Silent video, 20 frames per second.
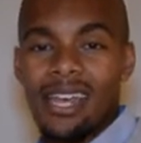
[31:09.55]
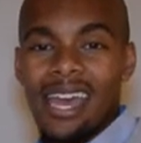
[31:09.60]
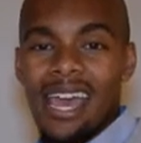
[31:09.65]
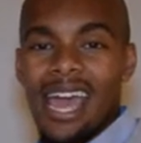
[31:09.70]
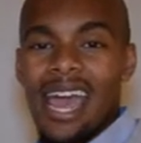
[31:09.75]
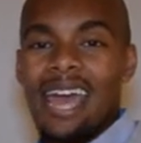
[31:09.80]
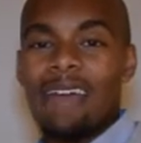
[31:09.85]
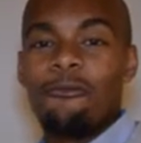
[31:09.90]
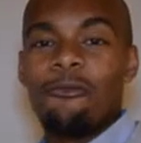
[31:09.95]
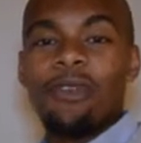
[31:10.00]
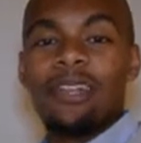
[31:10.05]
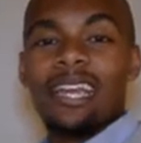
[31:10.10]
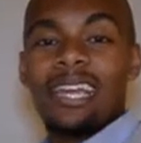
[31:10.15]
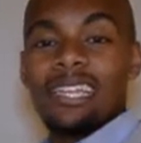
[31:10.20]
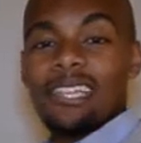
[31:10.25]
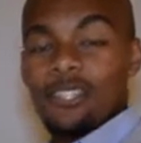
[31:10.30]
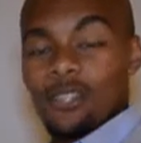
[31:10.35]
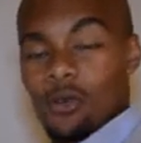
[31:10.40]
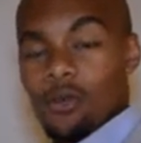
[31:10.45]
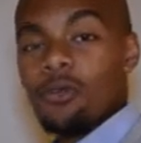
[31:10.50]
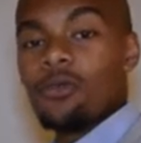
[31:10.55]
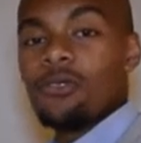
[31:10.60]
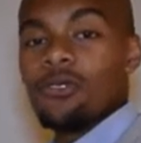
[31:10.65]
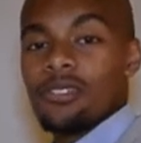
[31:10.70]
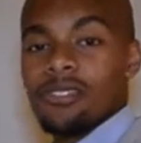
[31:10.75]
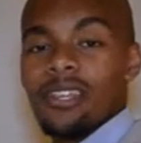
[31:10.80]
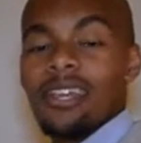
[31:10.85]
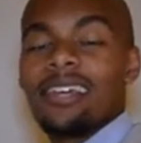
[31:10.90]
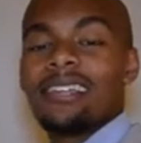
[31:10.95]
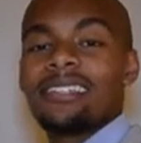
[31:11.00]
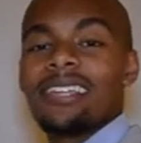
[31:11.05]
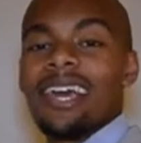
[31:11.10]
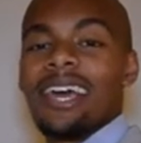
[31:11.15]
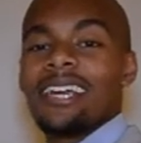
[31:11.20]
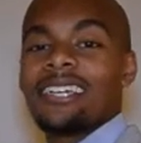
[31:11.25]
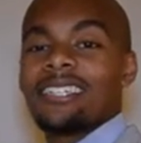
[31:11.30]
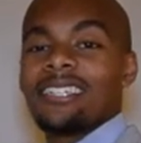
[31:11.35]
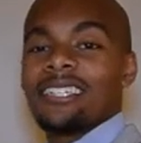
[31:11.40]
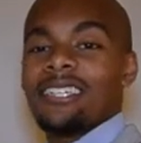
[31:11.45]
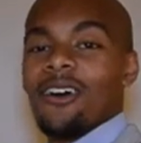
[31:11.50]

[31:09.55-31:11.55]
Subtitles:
And when they do those things, they actually